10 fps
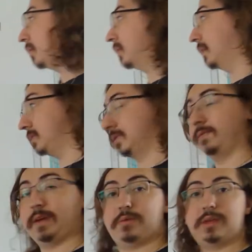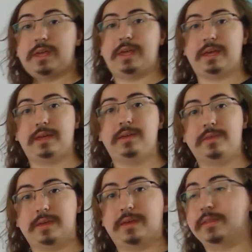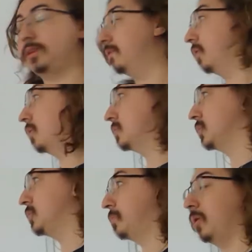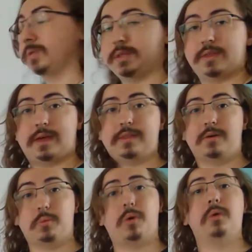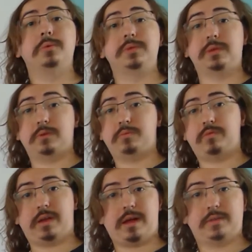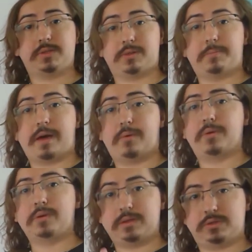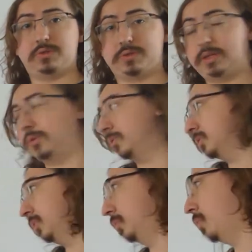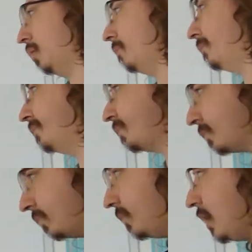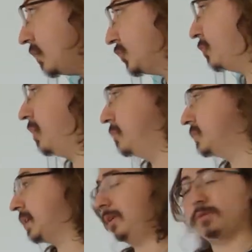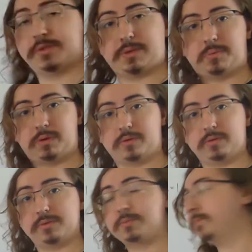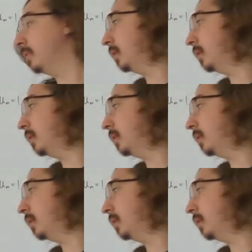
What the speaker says: That's a very key thing that you've got to spot in there, that 1 to, regardless of the power, is just equal to 1. So we're able to take the reciprocals.